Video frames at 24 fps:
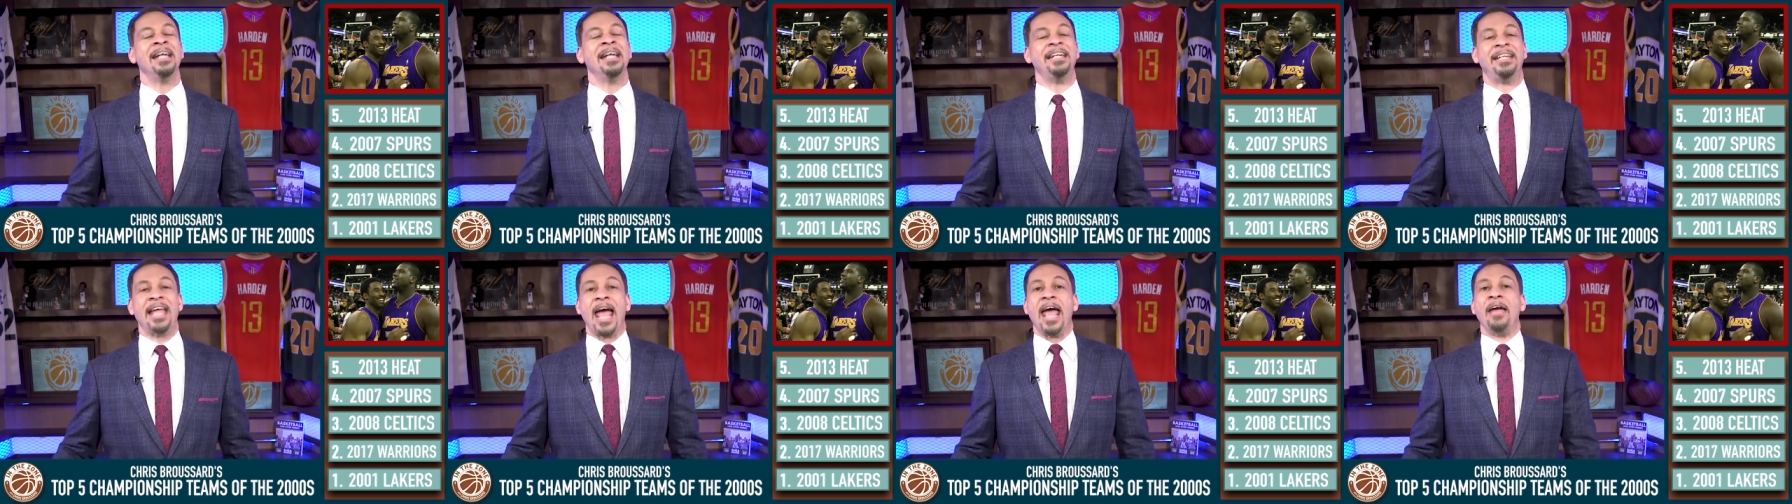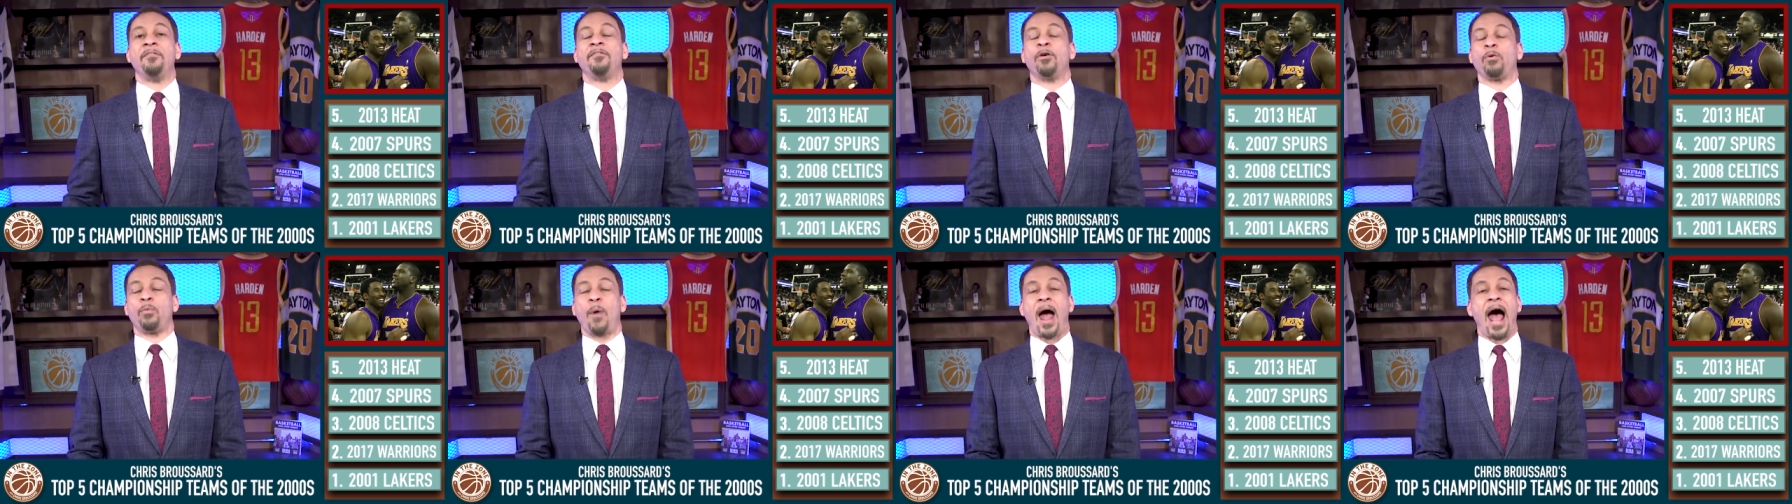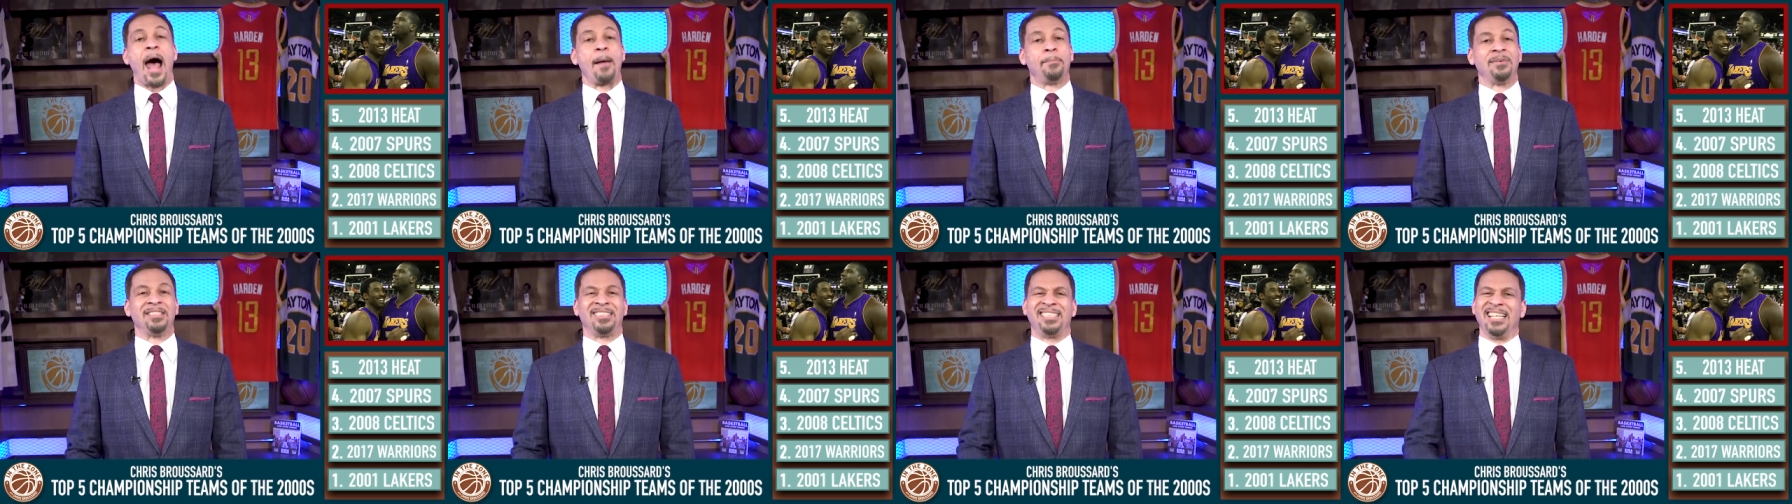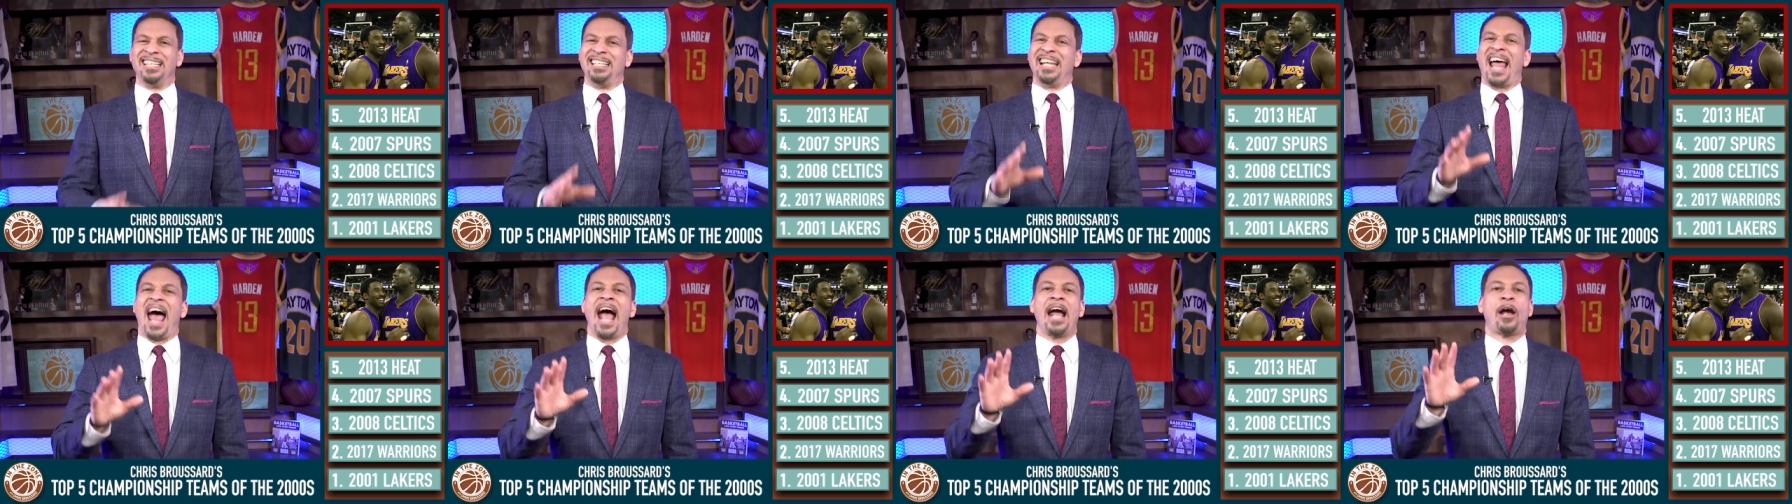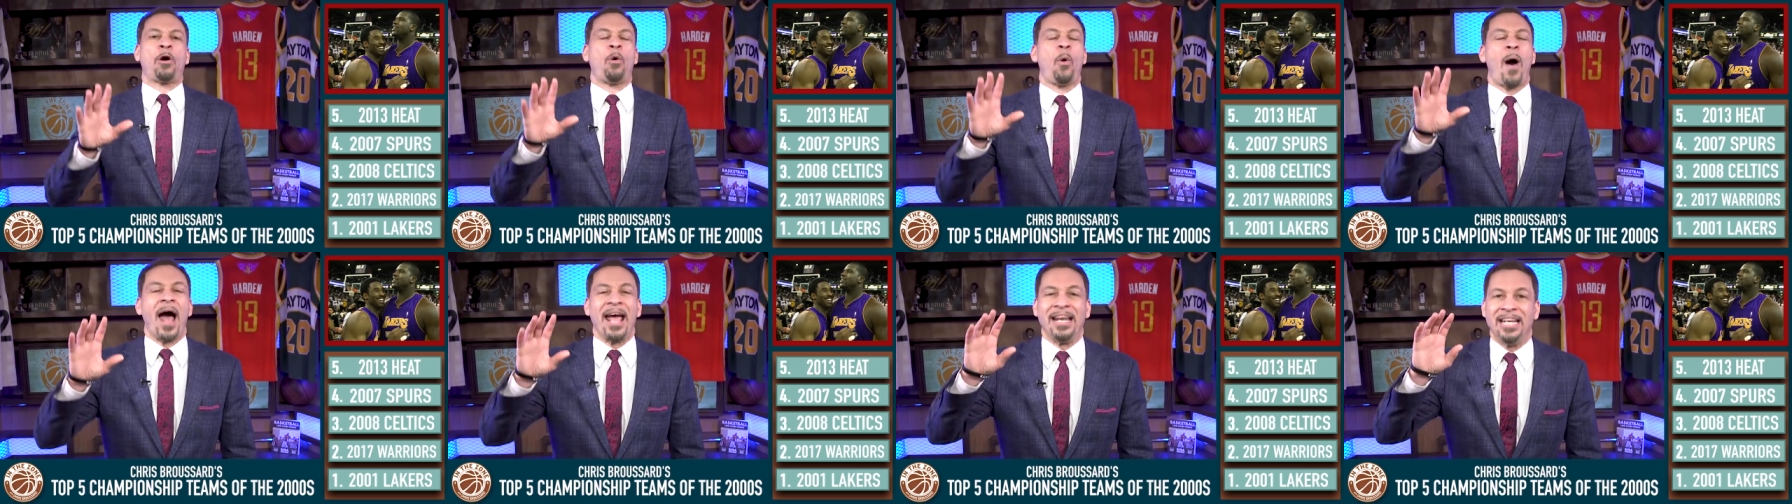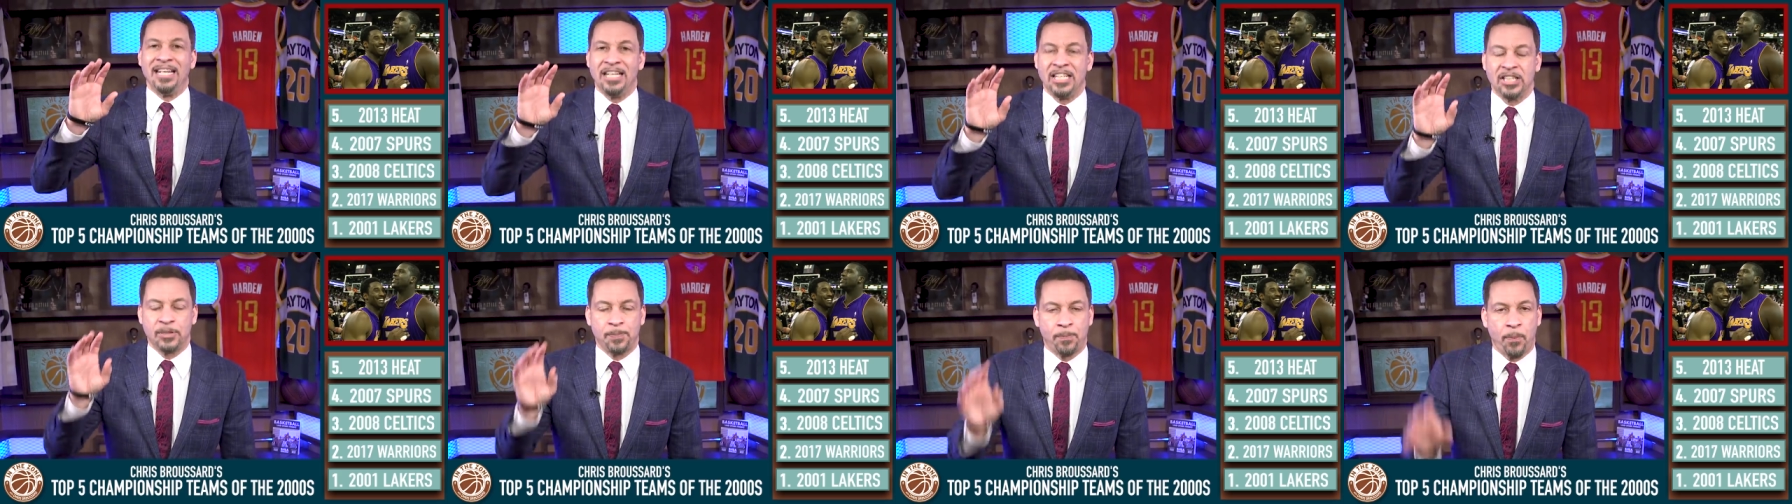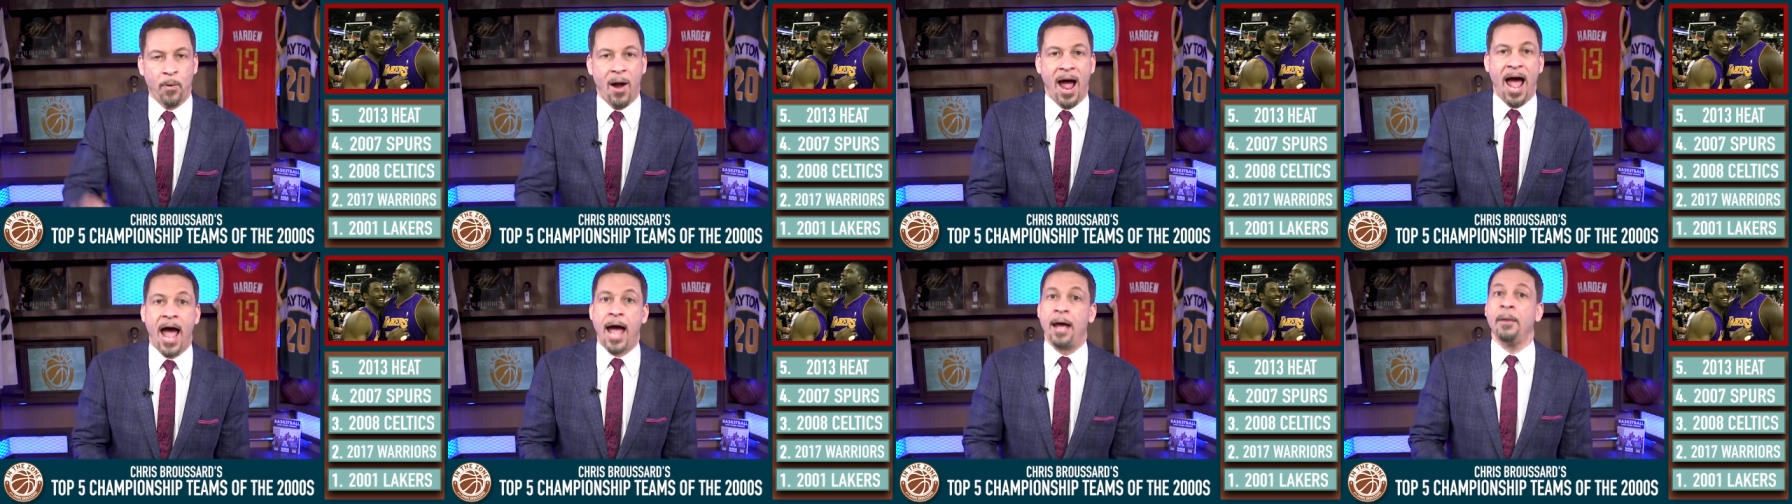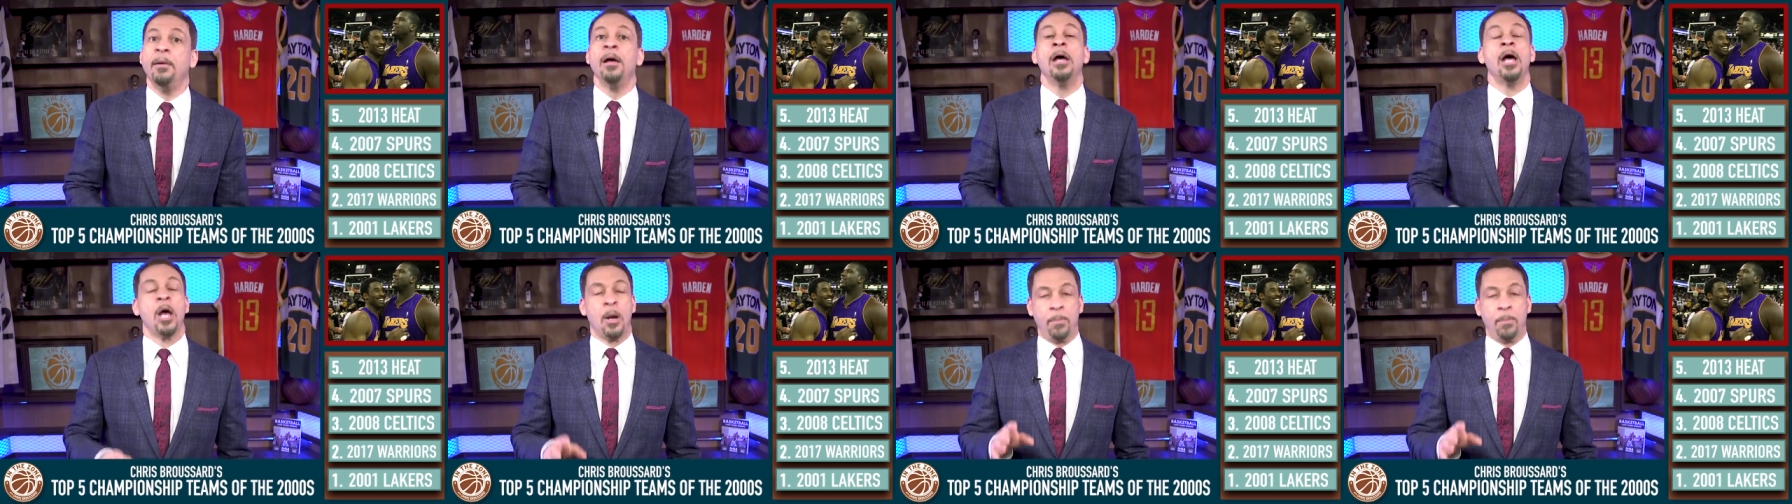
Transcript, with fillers: David Robinson, not quite in his prime,